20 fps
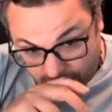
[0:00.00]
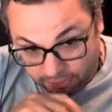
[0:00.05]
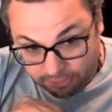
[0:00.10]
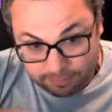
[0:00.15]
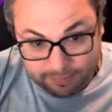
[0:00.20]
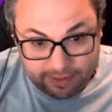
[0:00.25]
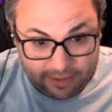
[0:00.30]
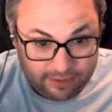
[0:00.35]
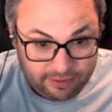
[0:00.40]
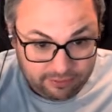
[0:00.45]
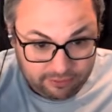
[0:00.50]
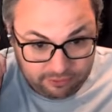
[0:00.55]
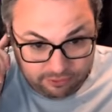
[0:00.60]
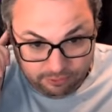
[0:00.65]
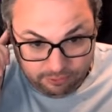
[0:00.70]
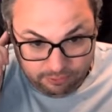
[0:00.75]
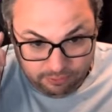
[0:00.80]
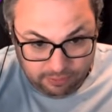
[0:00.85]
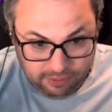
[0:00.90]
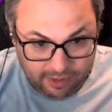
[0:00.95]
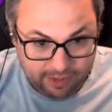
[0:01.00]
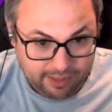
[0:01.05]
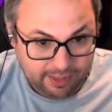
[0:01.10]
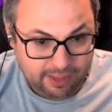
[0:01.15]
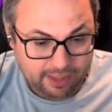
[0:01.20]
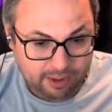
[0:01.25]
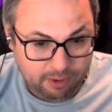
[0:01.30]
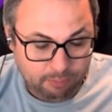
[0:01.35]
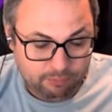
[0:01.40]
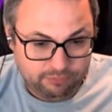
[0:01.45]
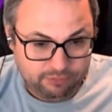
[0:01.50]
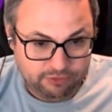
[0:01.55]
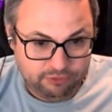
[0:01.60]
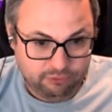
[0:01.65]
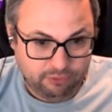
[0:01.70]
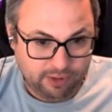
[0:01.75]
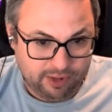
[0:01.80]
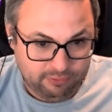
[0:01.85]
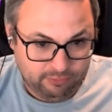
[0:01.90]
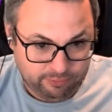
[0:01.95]
them in to help
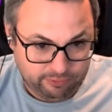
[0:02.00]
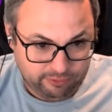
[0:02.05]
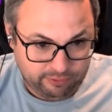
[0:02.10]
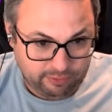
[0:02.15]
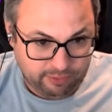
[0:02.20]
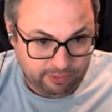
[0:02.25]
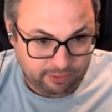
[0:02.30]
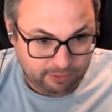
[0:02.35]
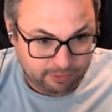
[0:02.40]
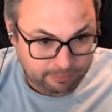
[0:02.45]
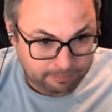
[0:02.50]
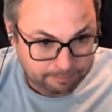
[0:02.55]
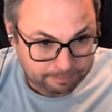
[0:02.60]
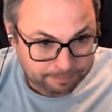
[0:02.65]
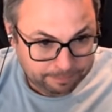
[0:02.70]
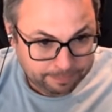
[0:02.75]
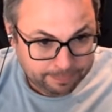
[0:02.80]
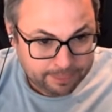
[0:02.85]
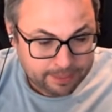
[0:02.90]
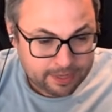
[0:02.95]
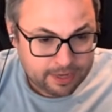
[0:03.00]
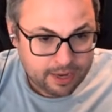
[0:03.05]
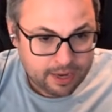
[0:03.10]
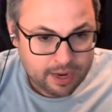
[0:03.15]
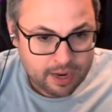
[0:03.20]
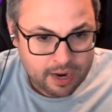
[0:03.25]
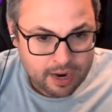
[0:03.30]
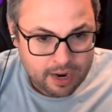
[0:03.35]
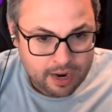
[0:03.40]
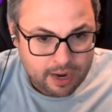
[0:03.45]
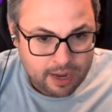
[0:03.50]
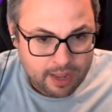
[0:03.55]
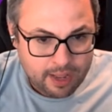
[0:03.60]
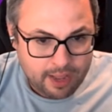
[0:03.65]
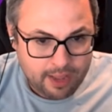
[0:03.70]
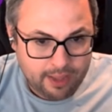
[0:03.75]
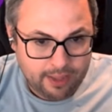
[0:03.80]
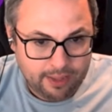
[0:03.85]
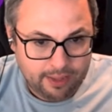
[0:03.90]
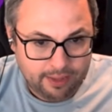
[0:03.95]
visualize what's going on.
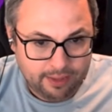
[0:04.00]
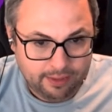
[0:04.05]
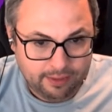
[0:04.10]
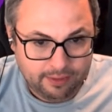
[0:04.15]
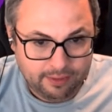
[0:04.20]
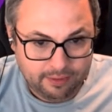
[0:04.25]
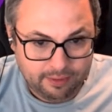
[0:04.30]
That